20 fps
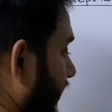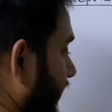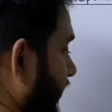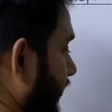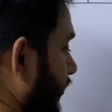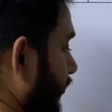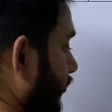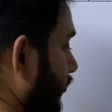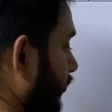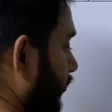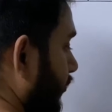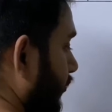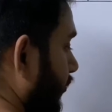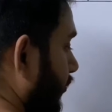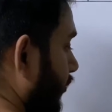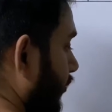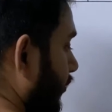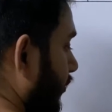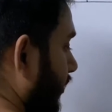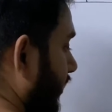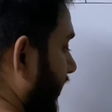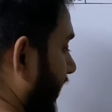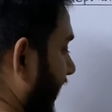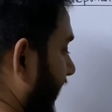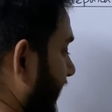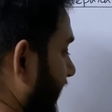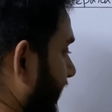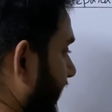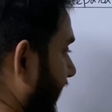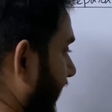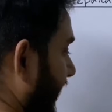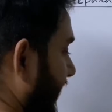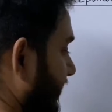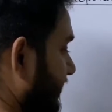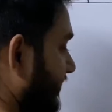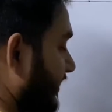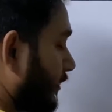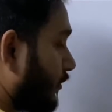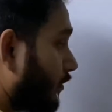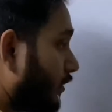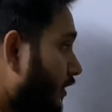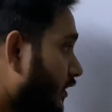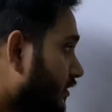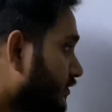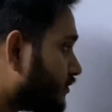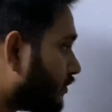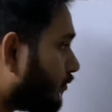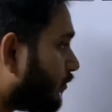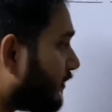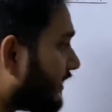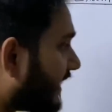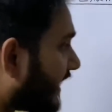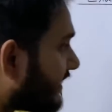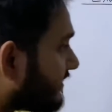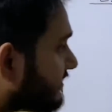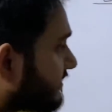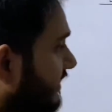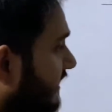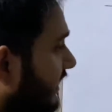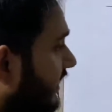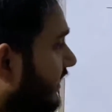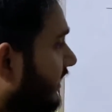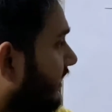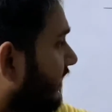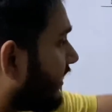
2, 9 and 0. So we can see